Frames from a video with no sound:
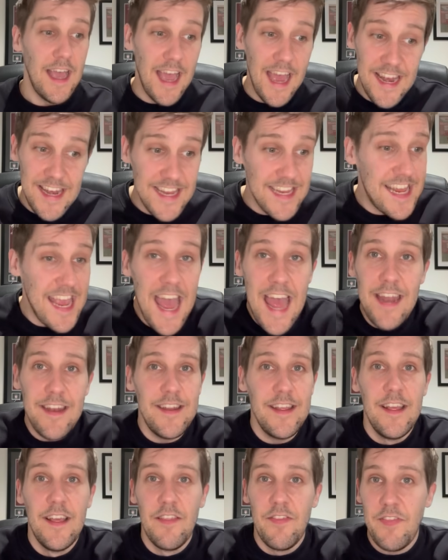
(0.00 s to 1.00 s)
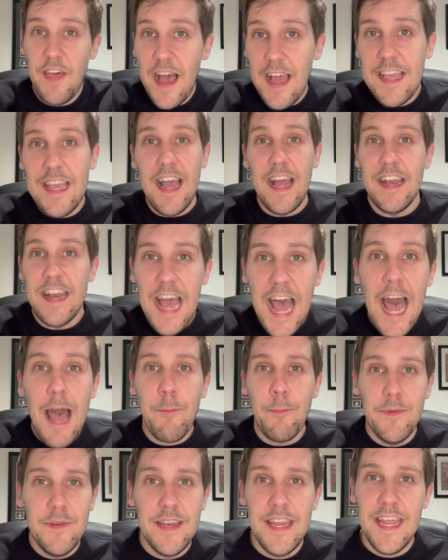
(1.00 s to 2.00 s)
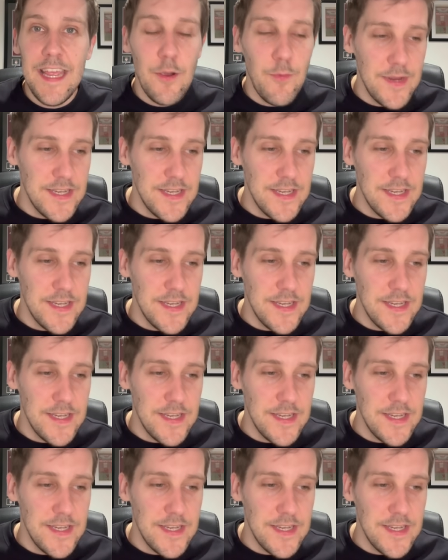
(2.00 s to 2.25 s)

And again, that kind of happened here.